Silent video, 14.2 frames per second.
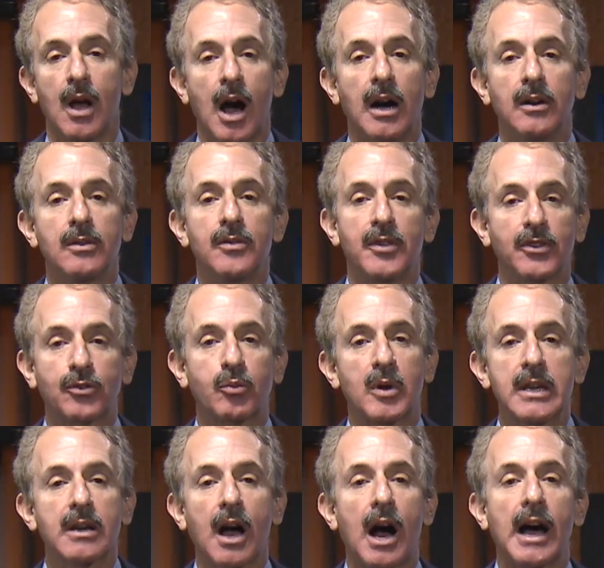Uh, this
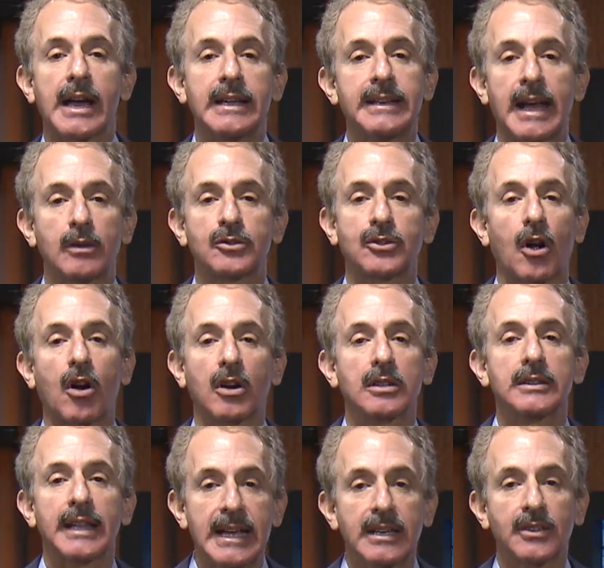week, I announced our
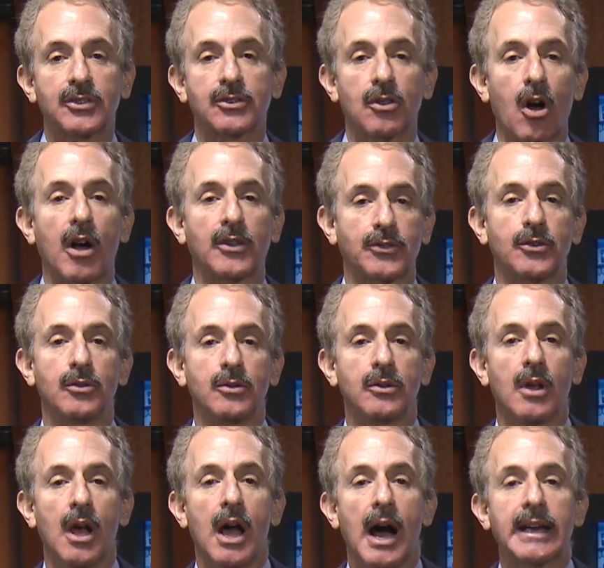latest lawsuit
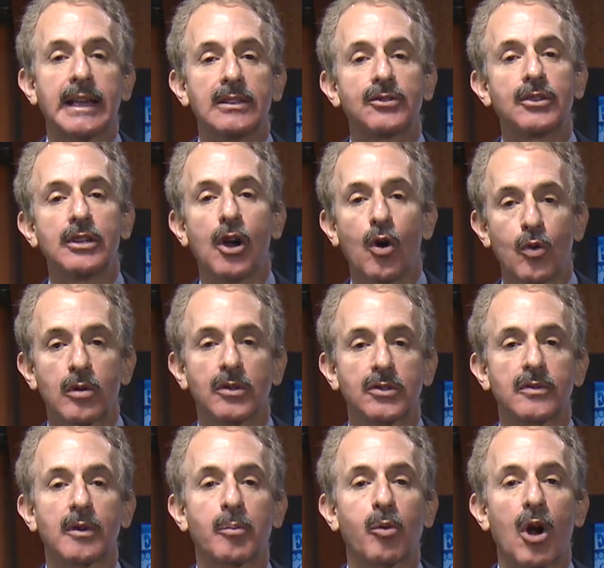against the owners
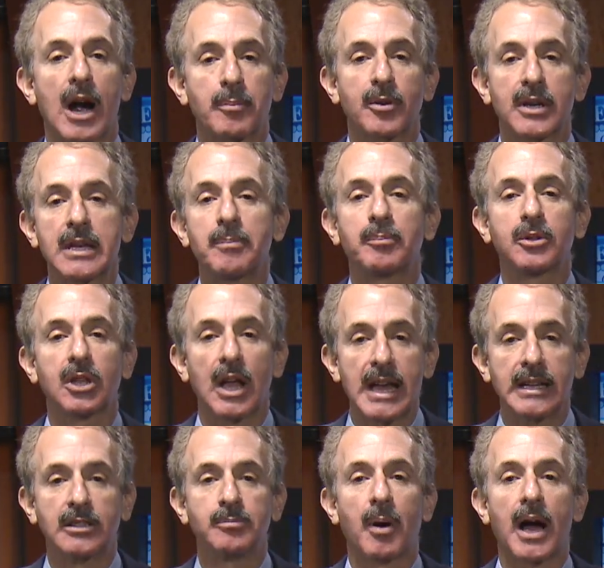of a property
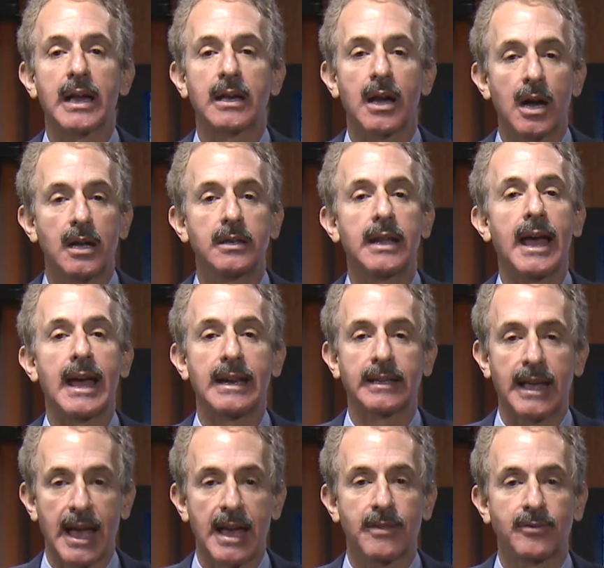plagued by gun and
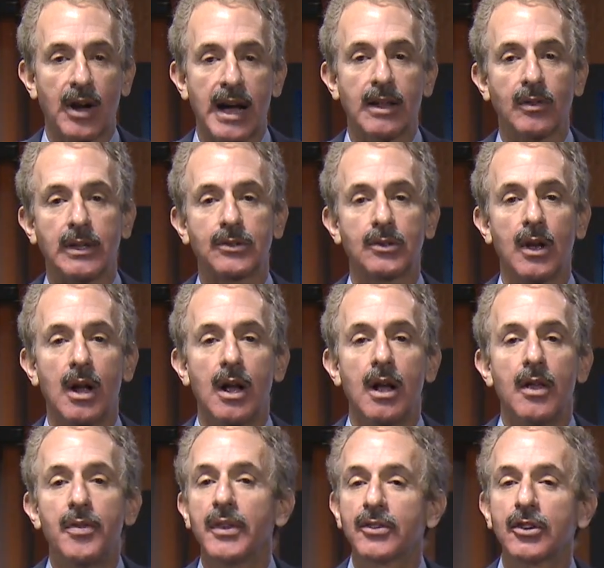gang violence.
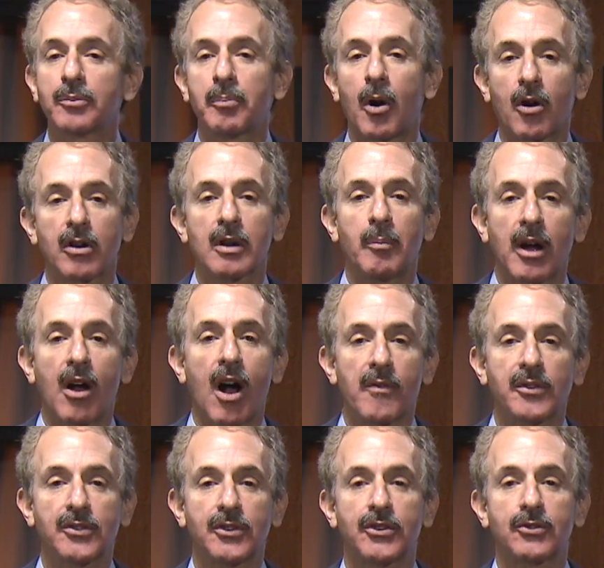This is part of my
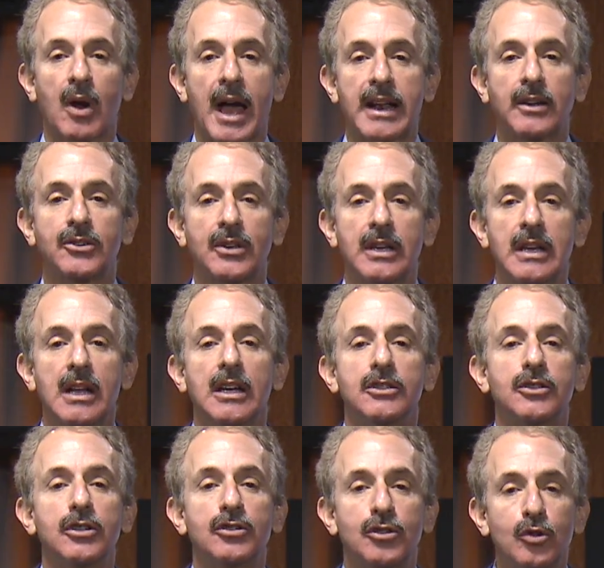office's strategy
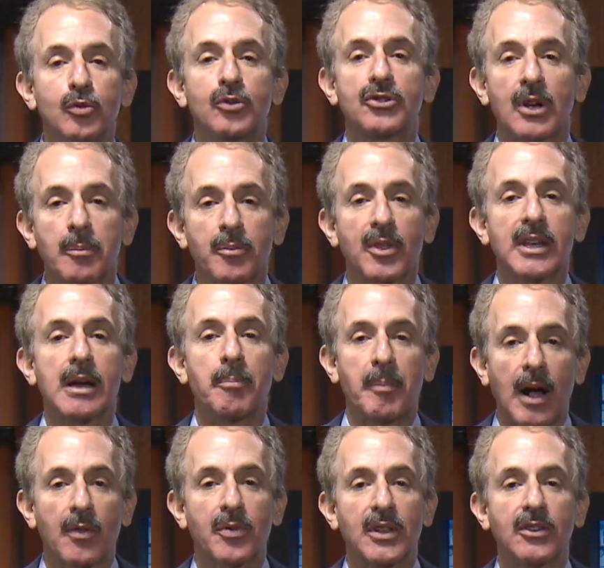to do something
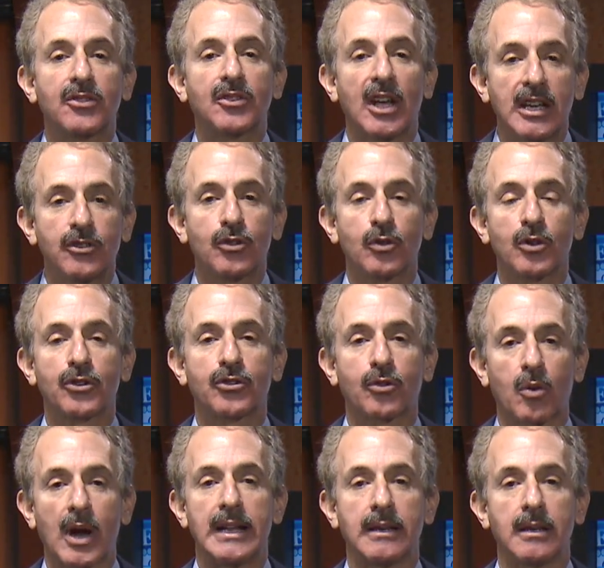about this dangerous
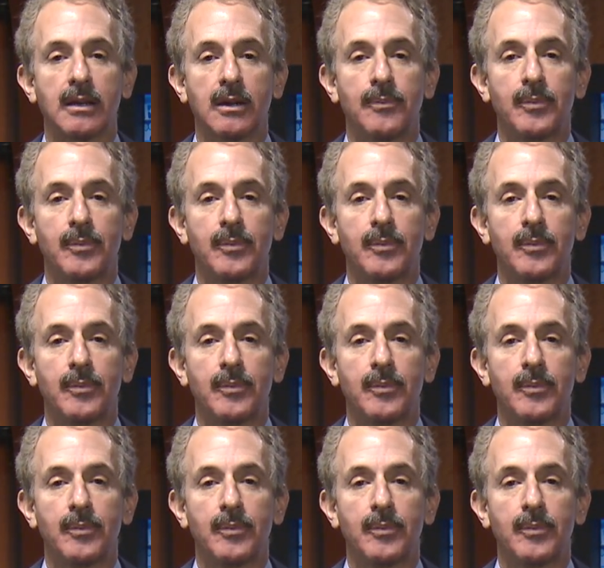trend.